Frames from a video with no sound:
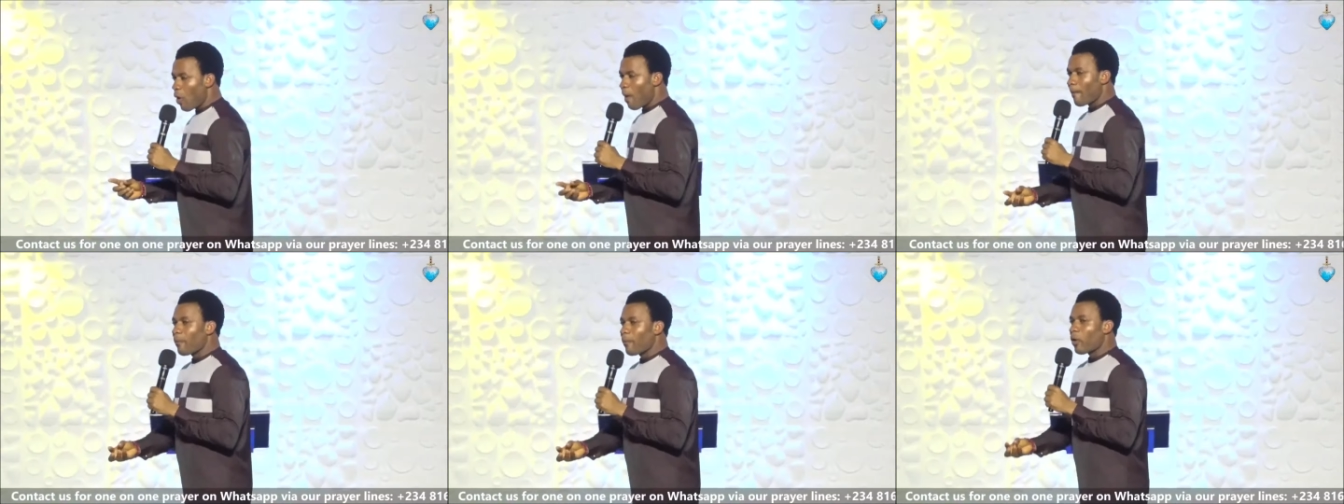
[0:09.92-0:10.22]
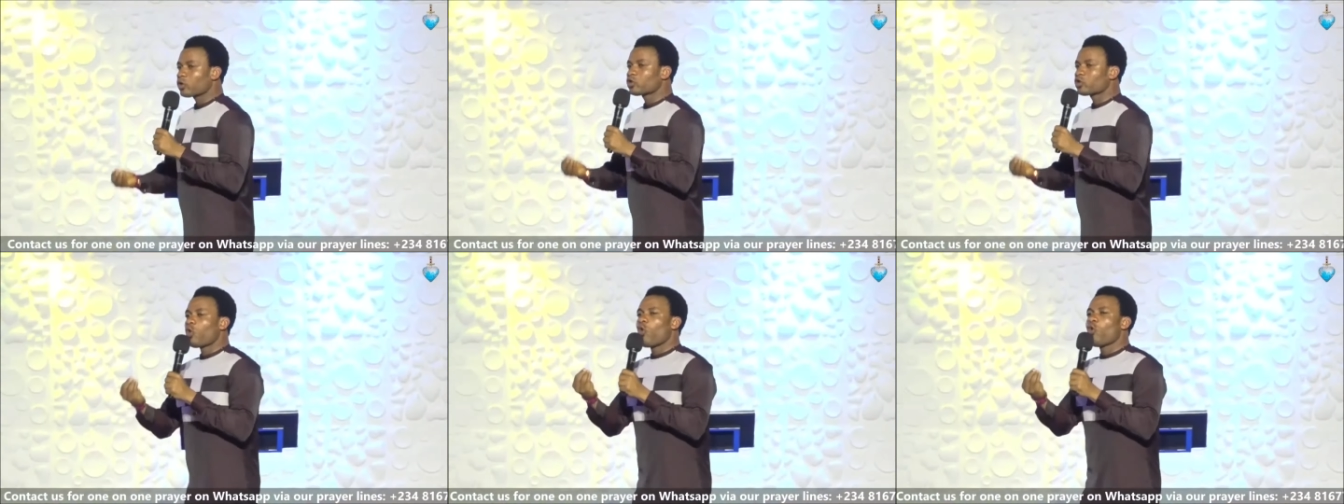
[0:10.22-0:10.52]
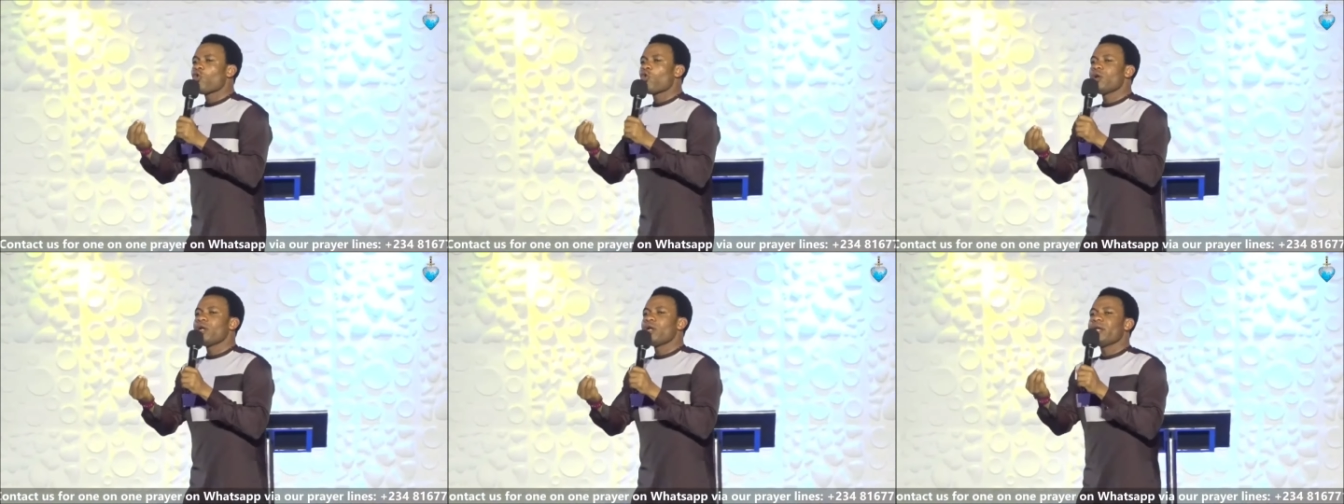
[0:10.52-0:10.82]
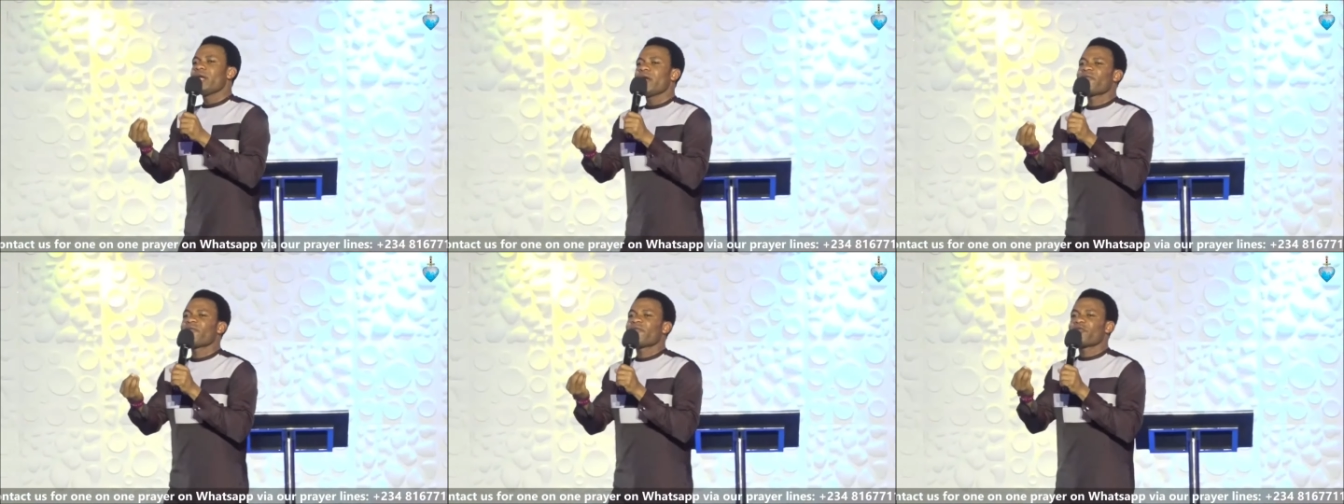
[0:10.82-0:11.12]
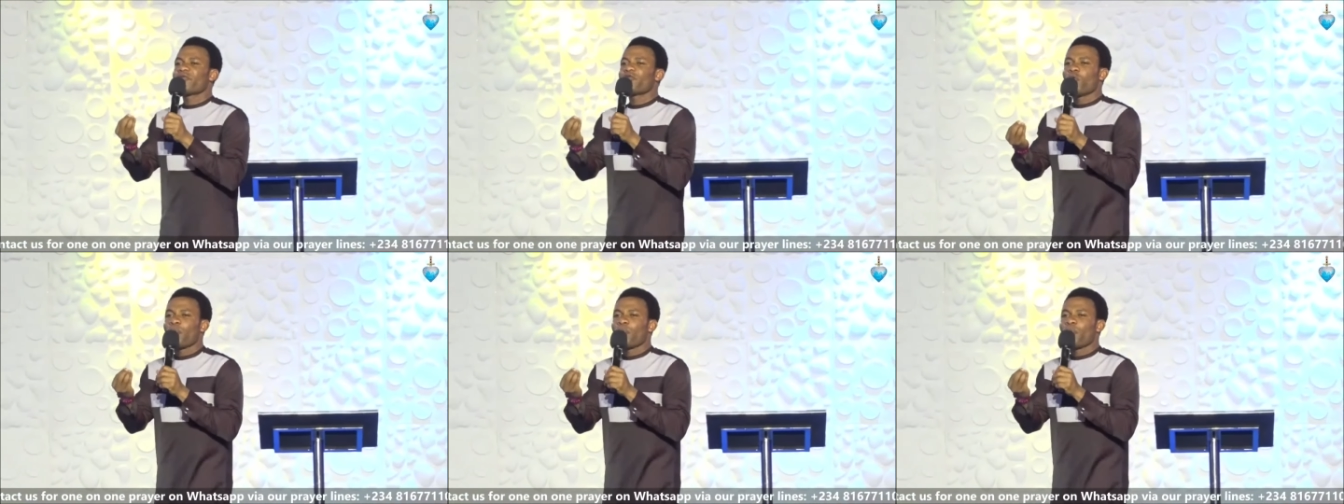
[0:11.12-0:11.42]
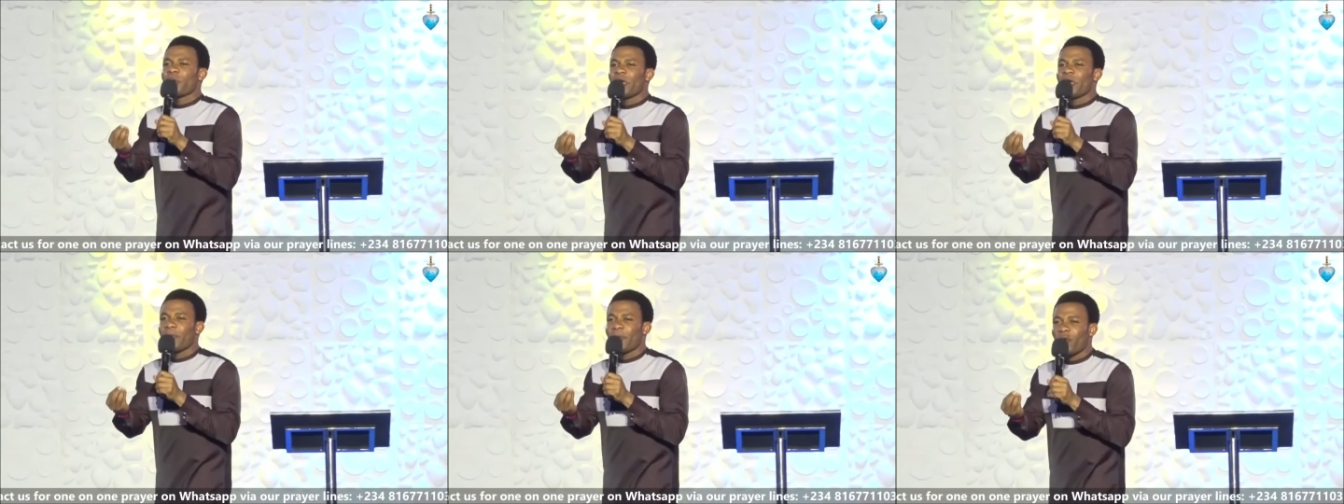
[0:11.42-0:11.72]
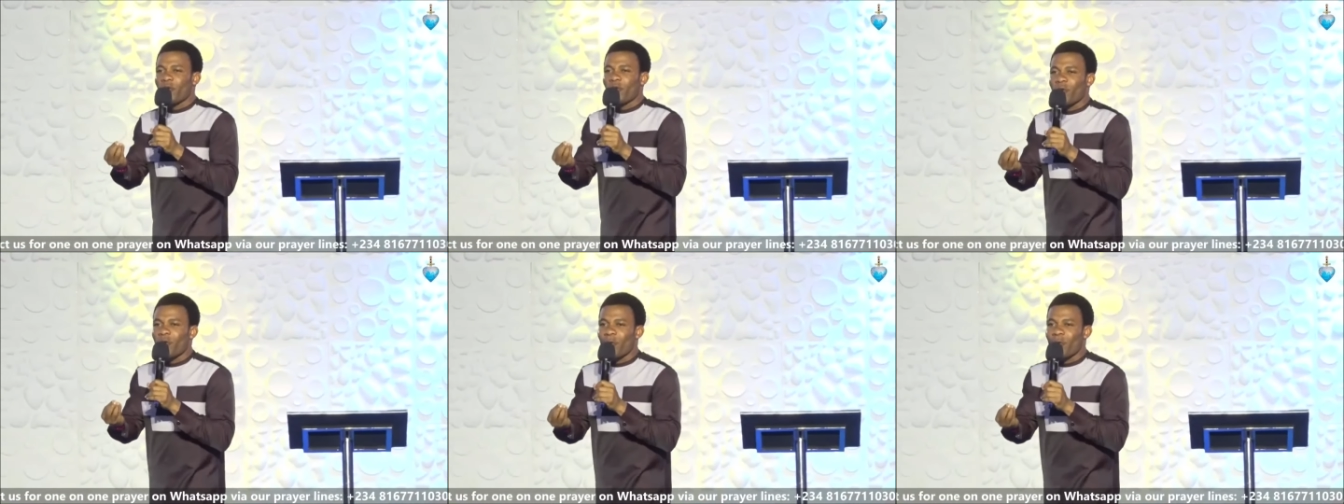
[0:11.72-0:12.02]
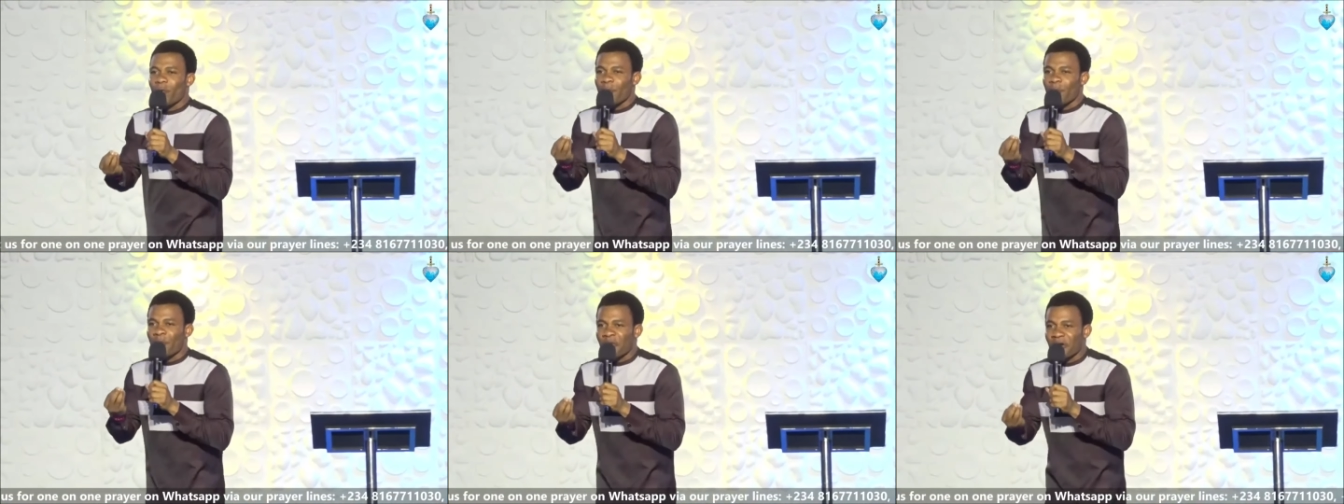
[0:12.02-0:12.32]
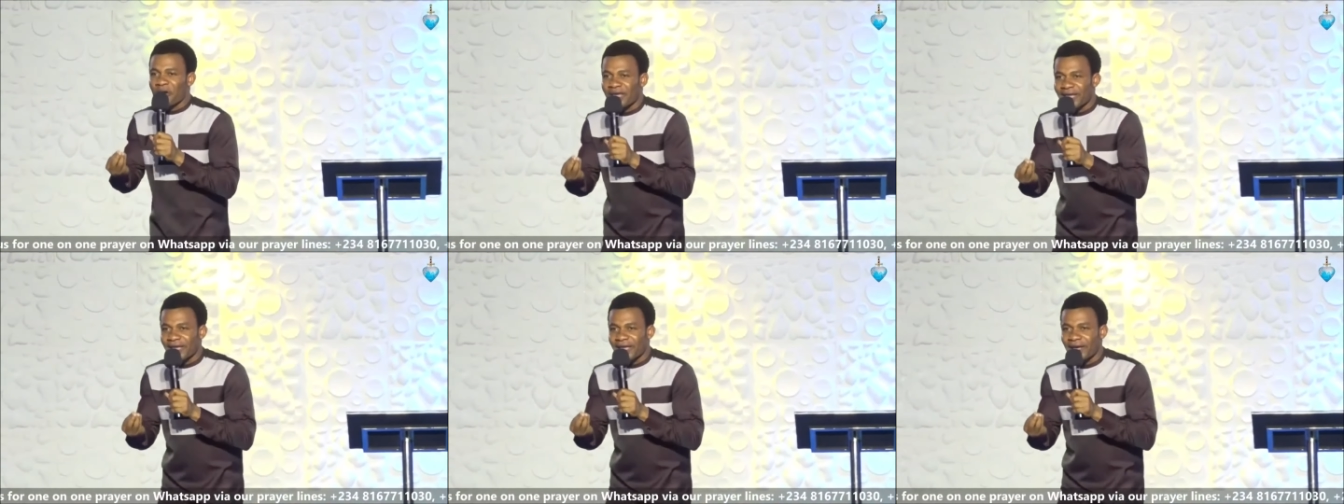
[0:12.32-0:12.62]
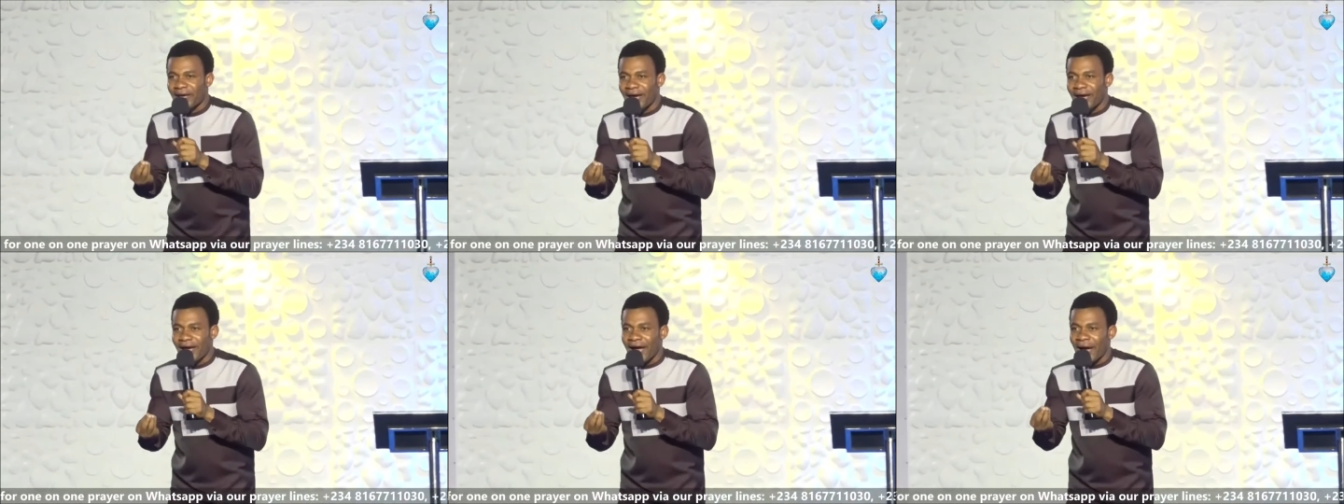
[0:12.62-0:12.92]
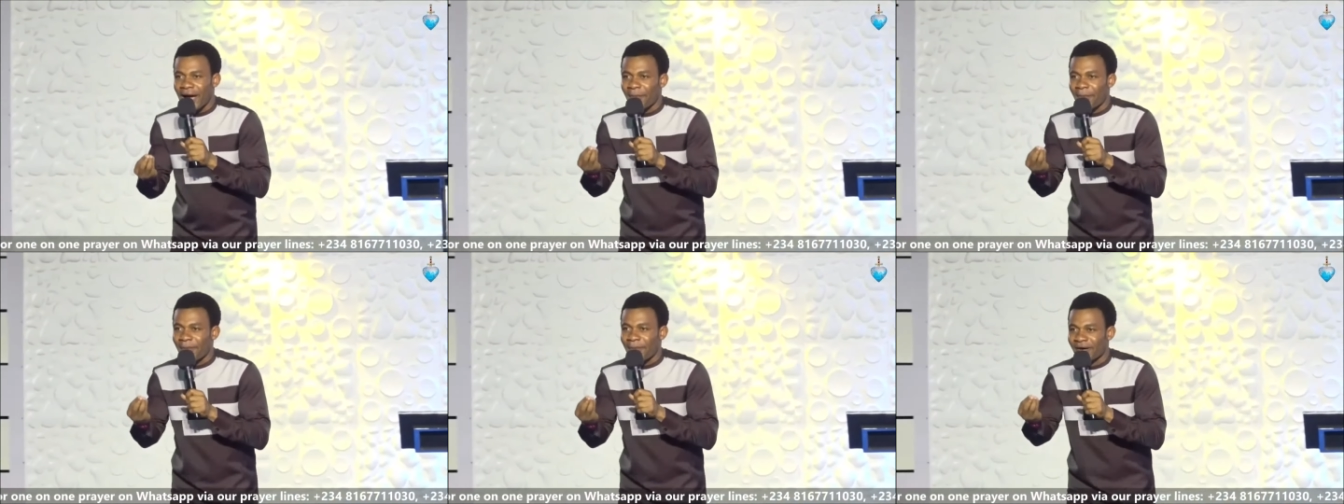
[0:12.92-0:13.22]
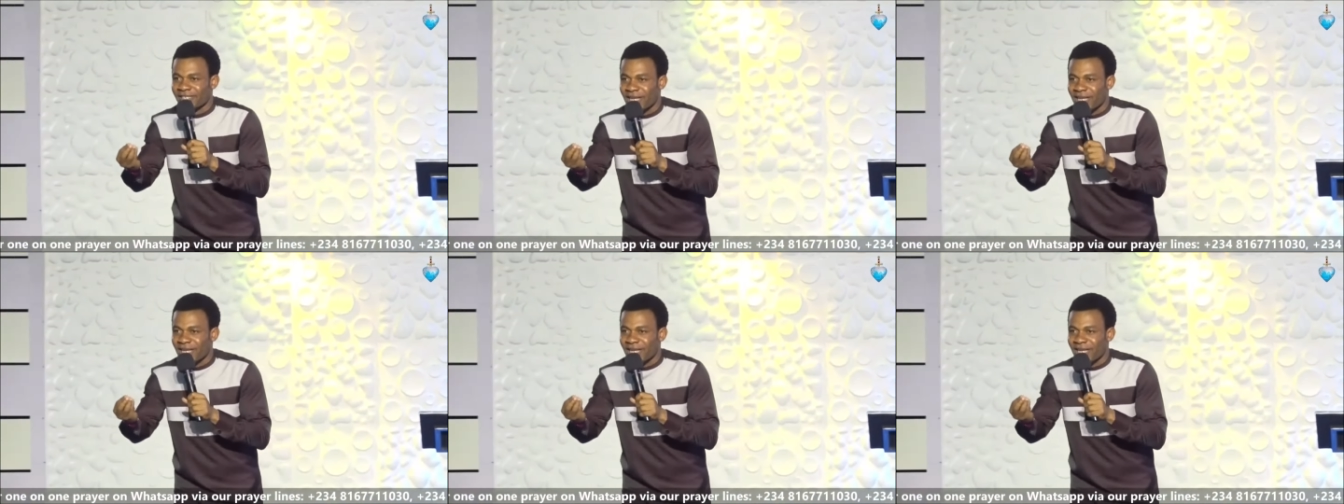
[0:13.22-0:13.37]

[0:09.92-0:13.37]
but only few people pray about their